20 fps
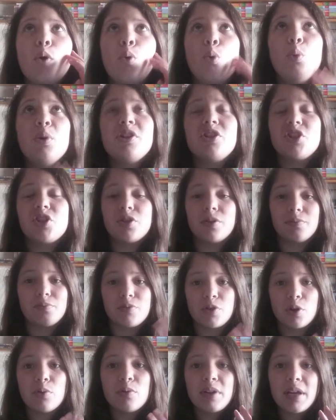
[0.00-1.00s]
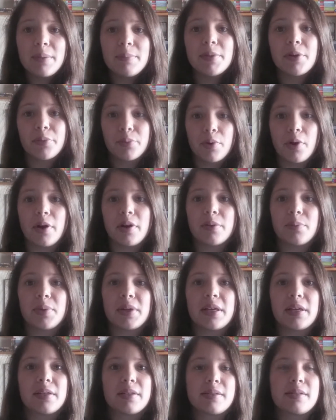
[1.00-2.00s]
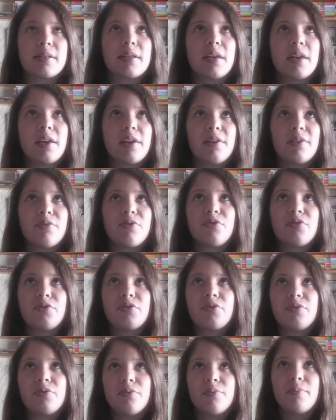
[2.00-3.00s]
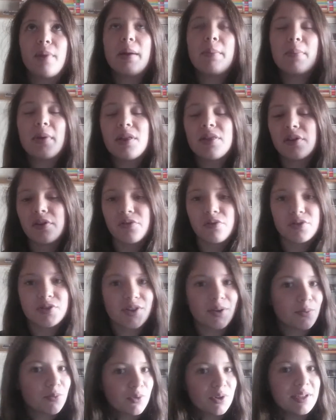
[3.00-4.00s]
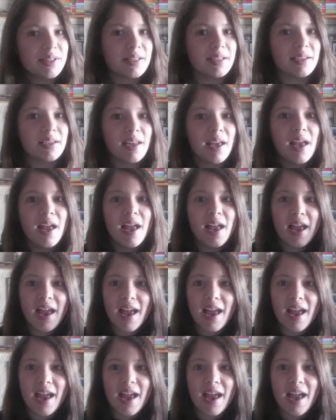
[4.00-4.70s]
Which, don't get me wrong, because if my mother for some reason